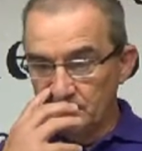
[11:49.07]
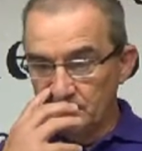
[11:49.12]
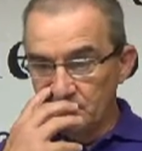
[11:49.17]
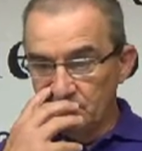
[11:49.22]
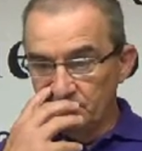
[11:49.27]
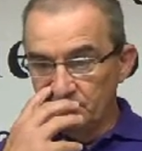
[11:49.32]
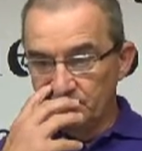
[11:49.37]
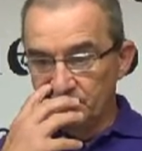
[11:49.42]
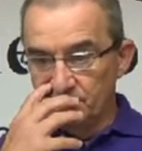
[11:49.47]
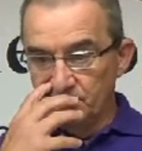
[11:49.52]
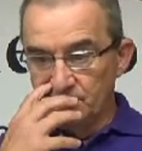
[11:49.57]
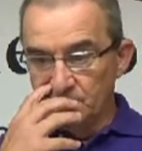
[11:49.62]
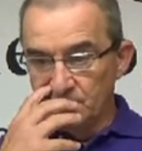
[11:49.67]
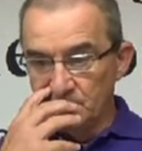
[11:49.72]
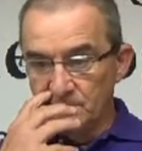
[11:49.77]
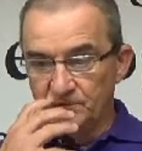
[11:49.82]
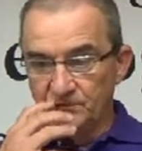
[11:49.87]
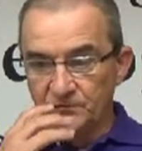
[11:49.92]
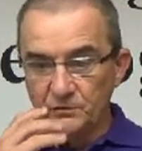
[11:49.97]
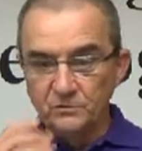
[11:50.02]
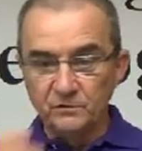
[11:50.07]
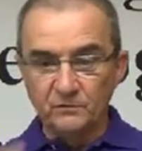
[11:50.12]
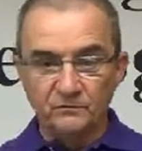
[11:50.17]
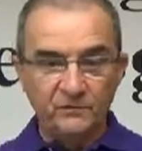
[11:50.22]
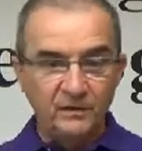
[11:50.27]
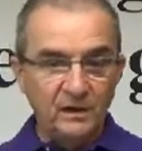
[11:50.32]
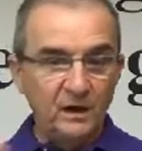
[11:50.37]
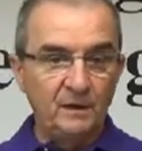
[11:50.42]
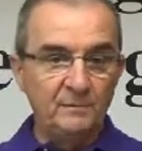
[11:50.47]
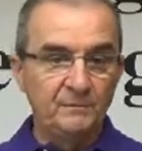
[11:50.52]
if if you
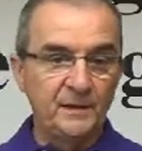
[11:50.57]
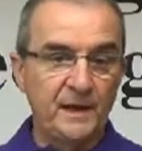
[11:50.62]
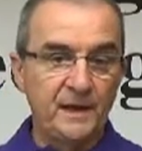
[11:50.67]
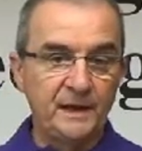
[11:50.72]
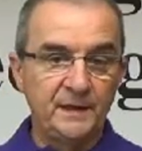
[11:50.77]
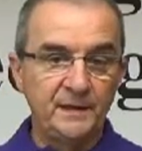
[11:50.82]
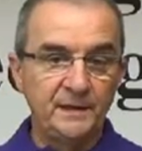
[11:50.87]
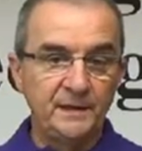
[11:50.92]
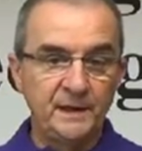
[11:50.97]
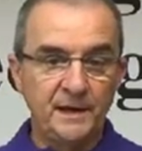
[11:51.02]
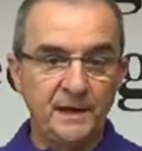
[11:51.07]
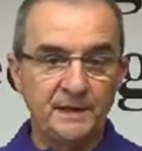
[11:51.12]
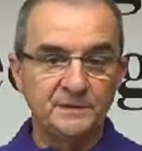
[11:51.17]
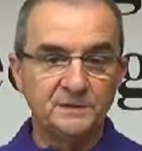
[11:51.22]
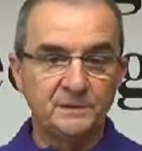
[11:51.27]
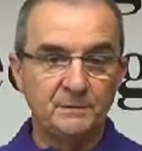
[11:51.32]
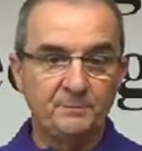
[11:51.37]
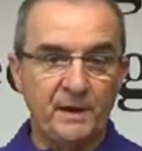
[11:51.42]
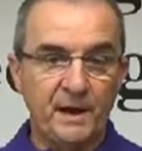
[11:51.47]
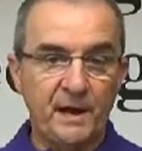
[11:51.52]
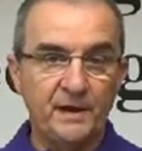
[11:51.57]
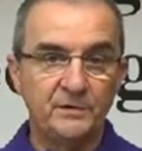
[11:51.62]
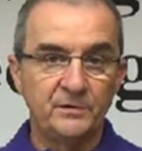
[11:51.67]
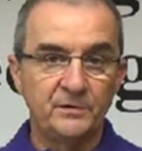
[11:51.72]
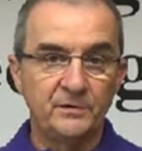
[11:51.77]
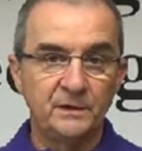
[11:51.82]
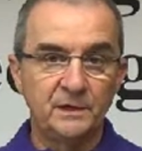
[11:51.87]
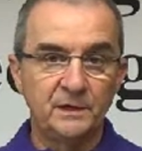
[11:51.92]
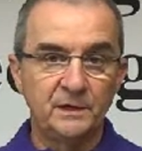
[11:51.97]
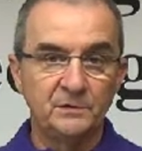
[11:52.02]
develop that as a
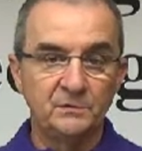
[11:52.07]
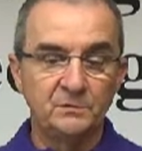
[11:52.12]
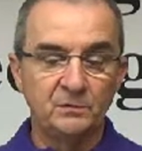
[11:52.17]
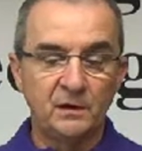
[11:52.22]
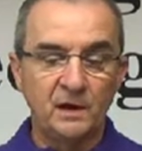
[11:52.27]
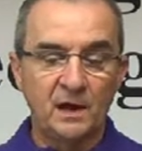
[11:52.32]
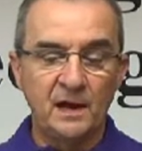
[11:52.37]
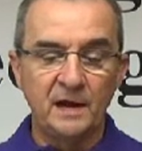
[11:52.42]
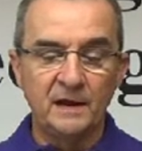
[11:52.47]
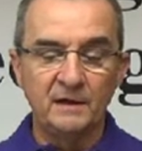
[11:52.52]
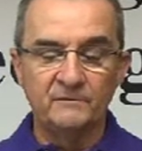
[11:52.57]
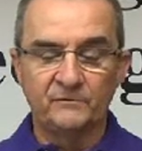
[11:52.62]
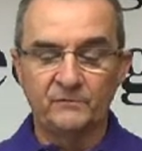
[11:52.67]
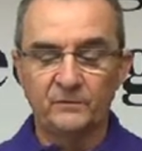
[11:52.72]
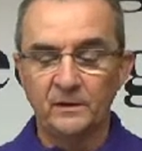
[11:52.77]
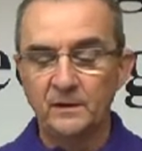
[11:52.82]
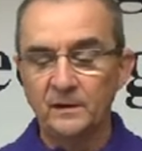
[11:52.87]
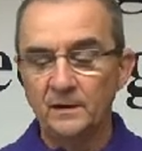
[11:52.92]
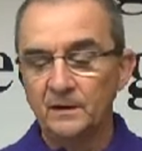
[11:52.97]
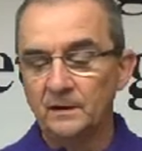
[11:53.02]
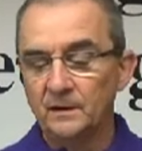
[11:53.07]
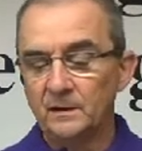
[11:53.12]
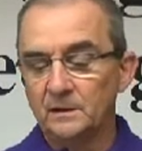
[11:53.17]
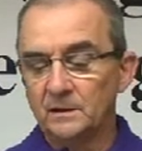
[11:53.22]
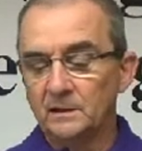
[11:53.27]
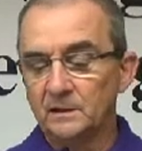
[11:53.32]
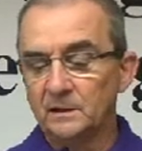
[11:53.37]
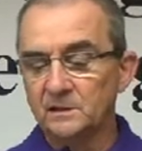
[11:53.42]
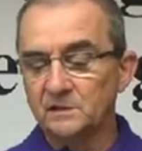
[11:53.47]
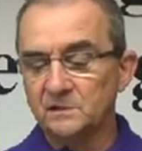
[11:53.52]
pattern in your life
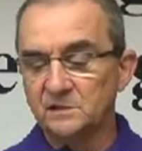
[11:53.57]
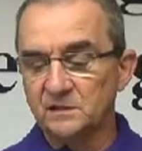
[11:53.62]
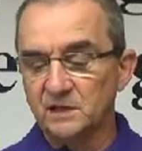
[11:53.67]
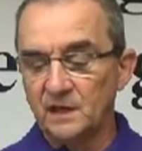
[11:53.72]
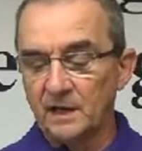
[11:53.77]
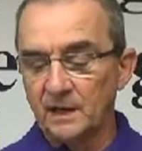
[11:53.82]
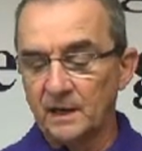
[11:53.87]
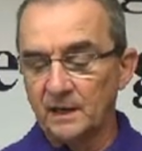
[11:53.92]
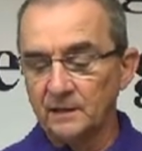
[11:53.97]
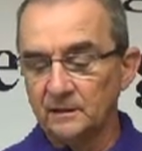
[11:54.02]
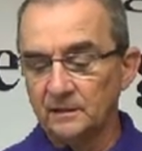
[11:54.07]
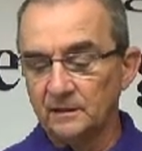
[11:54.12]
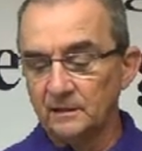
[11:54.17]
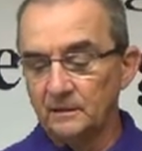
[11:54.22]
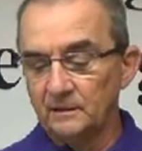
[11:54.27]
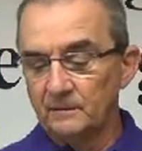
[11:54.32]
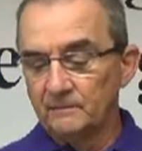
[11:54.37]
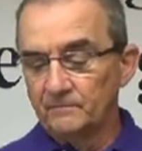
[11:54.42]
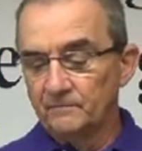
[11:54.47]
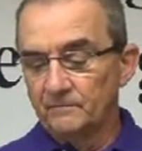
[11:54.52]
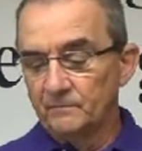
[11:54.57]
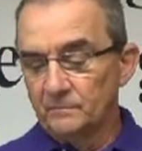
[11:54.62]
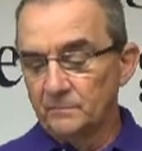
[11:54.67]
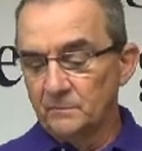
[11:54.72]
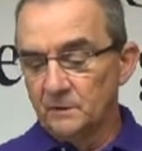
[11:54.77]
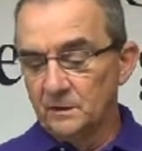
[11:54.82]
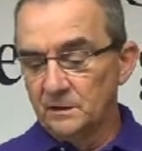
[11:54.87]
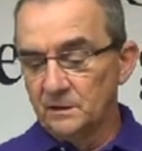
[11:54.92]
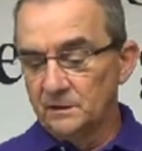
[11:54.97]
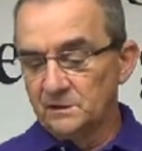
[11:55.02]
is that
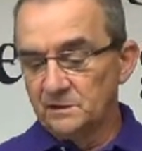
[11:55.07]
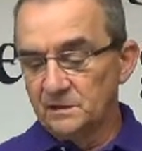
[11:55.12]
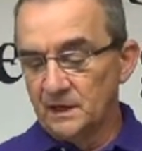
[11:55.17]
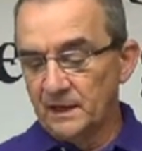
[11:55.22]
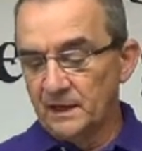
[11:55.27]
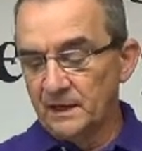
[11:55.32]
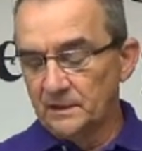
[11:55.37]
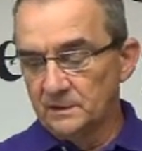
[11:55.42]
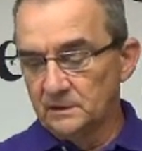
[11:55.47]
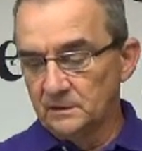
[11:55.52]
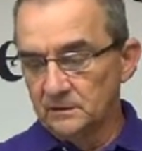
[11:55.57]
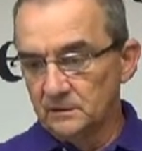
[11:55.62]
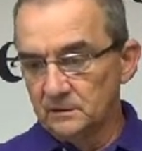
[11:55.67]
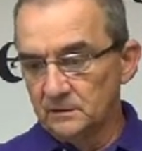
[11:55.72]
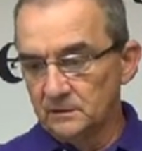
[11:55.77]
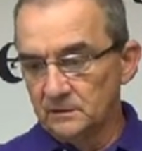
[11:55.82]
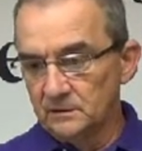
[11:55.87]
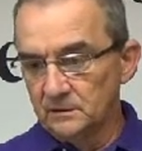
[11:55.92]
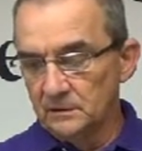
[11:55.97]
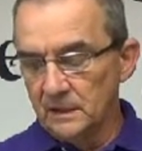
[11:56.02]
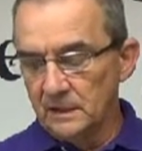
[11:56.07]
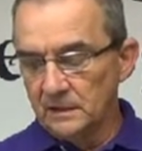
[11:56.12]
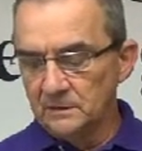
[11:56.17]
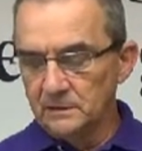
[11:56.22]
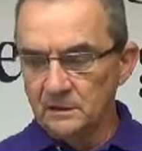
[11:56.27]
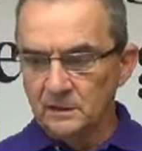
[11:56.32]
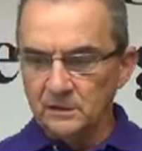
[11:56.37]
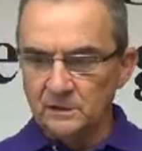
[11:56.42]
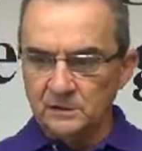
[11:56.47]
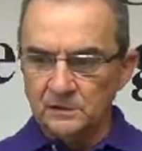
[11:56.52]
is that
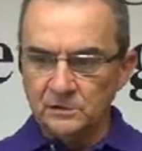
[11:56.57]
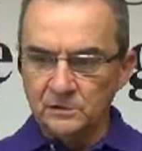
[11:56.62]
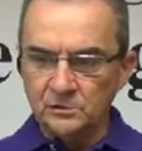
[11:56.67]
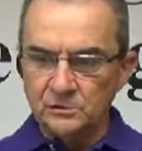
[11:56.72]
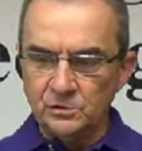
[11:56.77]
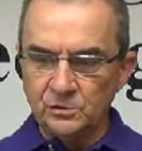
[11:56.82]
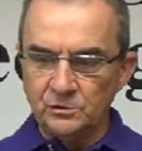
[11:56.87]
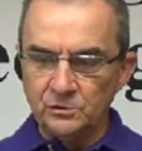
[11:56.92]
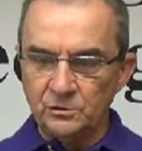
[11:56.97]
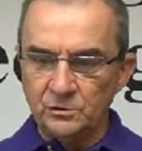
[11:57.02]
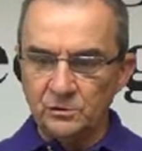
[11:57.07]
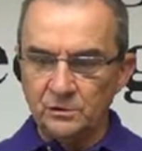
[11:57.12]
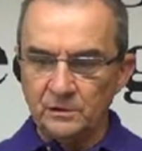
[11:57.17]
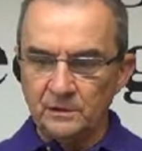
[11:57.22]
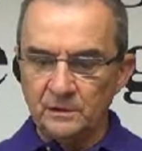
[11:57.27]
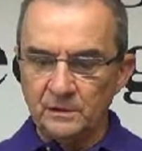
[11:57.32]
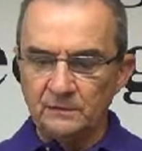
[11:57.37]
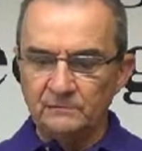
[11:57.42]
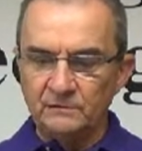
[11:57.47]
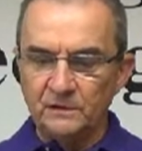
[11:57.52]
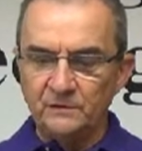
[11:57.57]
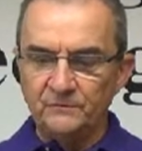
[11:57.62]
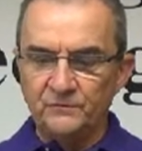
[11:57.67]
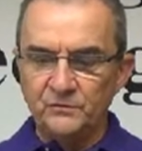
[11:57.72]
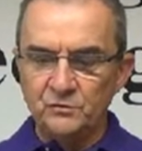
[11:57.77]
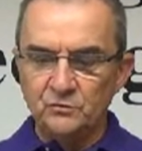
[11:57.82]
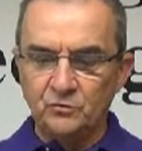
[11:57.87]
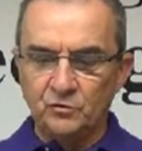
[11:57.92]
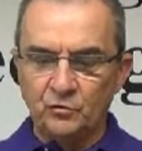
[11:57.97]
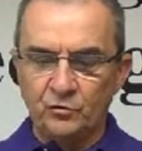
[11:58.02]
it, it, you, you, it, if
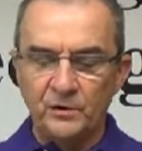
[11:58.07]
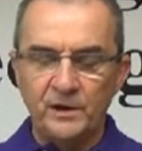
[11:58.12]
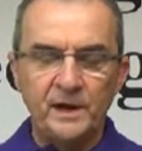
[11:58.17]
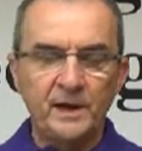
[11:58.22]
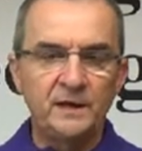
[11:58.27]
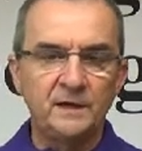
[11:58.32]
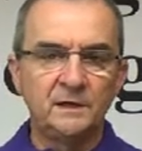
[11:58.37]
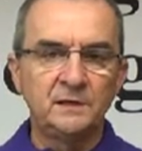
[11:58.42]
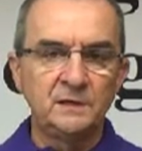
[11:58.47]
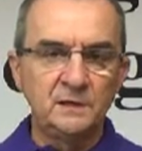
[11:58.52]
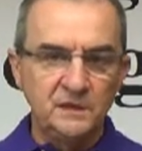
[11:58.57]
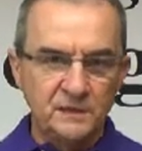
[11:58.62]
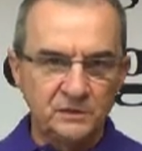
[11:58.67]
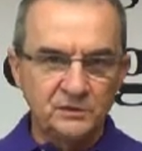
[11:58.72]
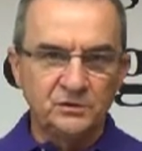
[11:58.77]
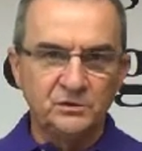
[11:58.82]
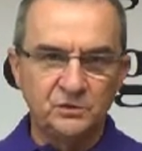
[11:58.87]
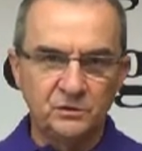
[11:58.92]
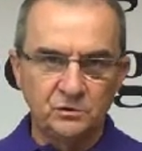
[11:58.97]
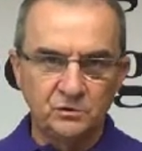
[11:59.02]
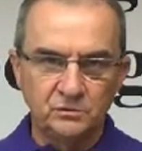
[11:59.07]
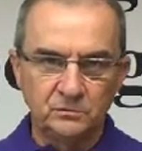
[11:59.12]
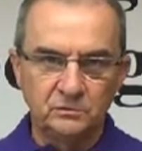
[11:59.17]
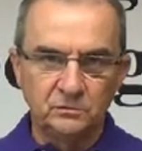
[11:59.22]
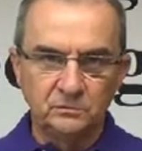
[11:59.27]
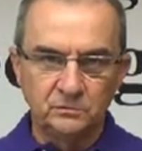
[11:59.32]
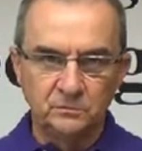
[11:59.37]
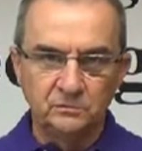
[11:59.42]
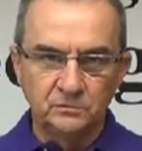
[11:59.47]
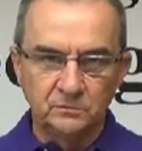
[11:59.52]
you create an issue
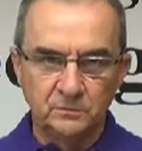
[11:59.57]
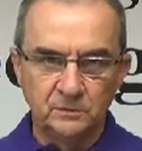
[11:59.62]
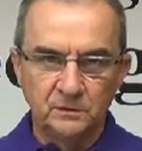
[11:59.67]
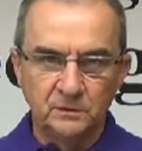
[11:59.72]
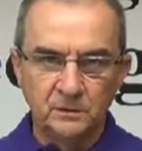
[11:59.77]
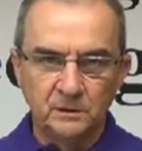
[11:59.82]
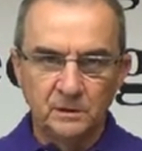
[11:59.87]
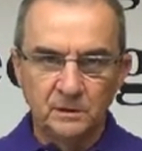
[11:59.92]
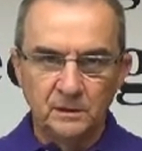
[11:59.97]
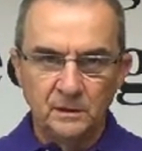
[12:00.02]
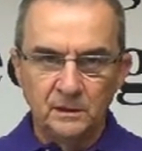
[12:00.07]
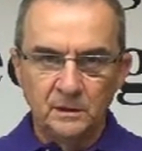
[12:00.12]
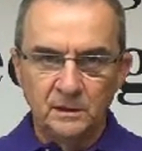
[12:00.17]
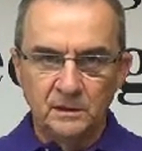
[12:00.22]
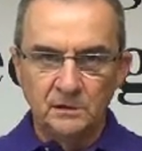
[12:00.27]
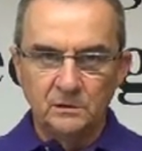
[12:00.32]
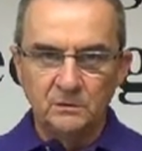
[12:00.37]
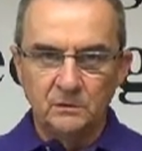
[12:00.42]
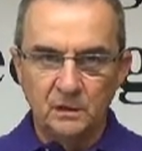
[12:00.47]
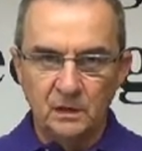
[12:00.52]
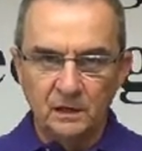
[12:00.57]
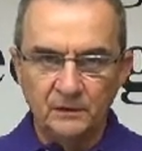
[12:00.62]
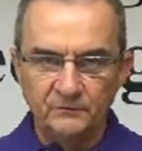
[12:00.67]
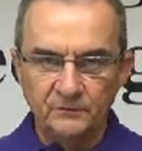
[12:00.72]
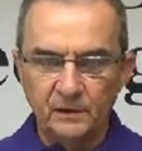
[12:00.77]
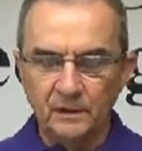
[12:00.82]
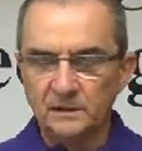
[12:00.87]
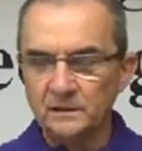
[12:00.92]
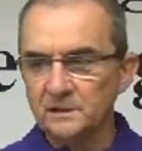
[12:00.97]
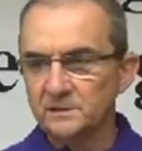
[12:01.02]
in your life,
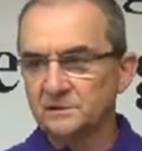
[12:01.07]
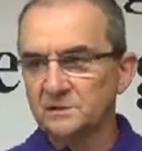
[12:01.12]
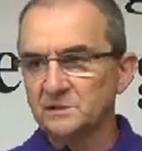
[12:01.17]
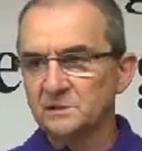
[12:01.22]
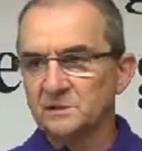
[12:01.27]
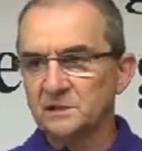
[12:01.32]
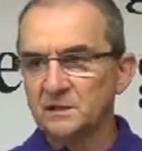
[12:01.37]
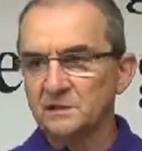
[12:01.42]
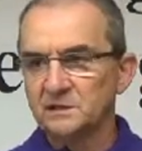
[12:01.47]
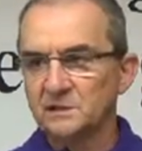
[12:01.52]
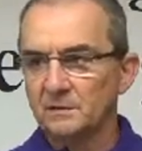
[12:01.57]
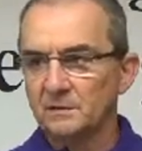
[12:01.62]
uh, let's just say